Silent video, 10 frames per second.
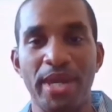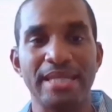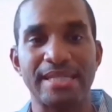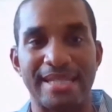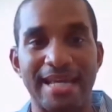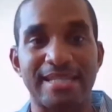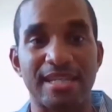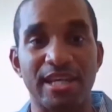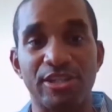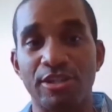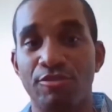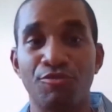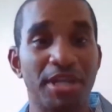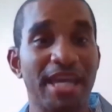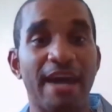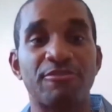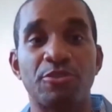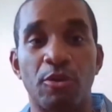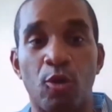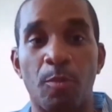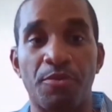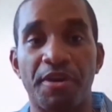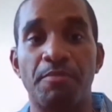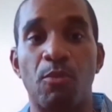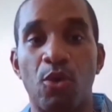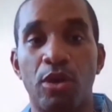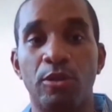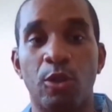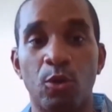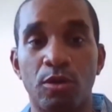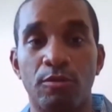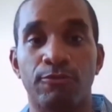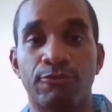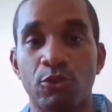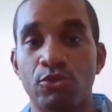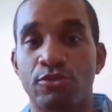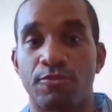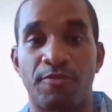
we as a destination really have to incorporate more local fruits,